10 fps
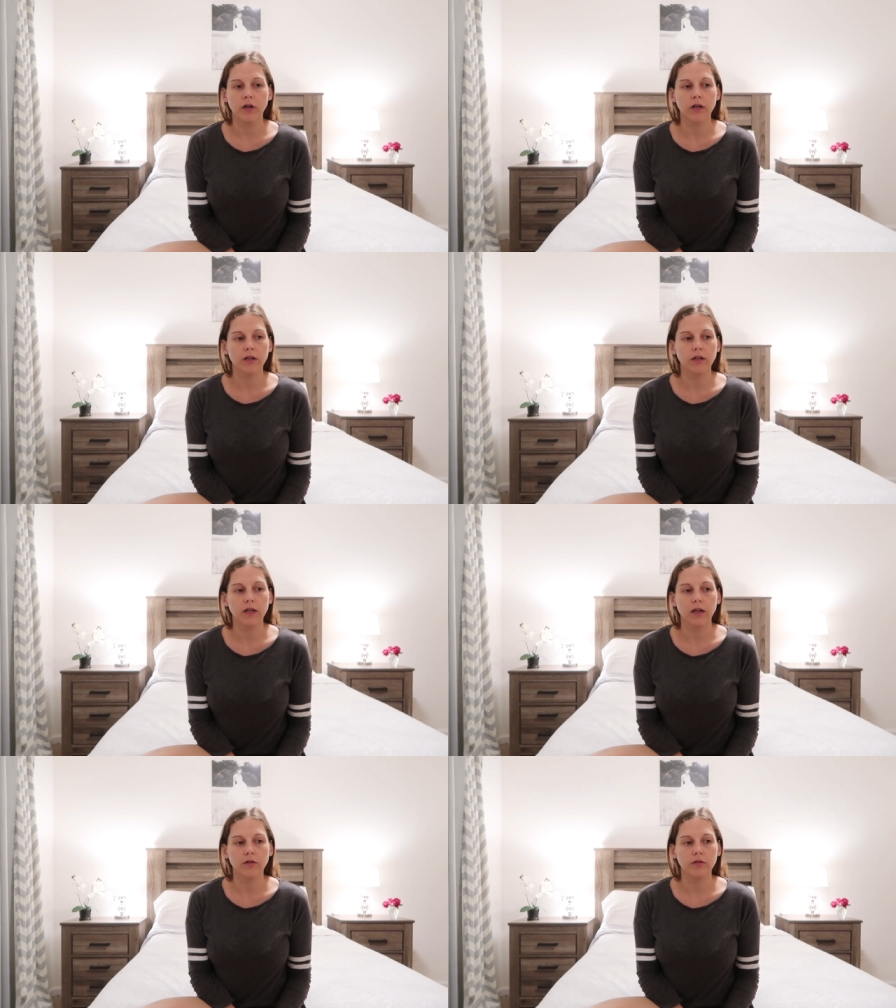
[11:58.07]
and I
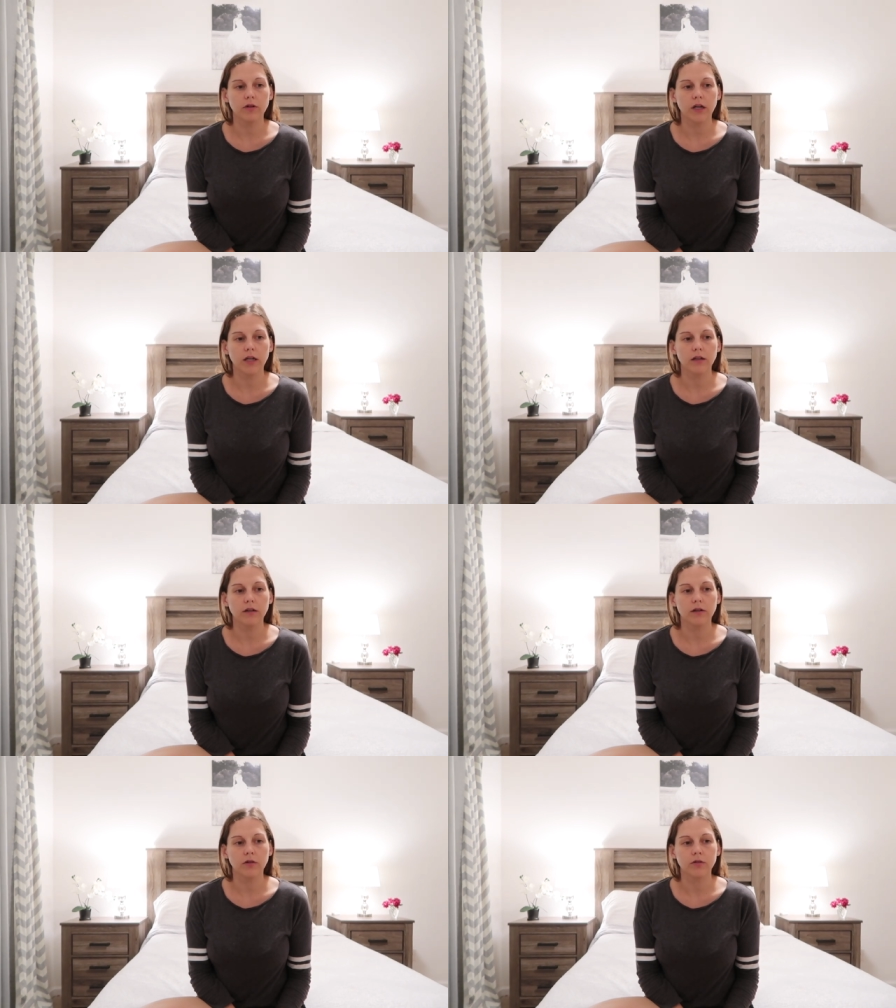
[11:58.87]
didn't have to like,
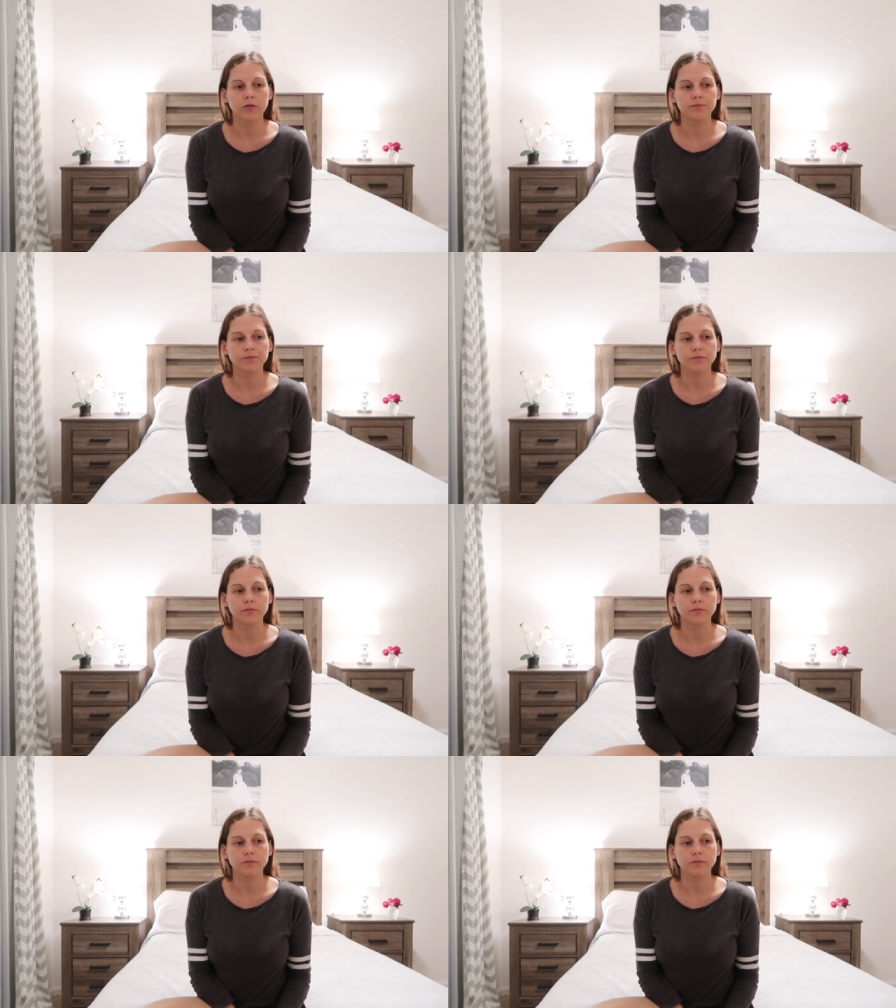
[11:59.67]
you know,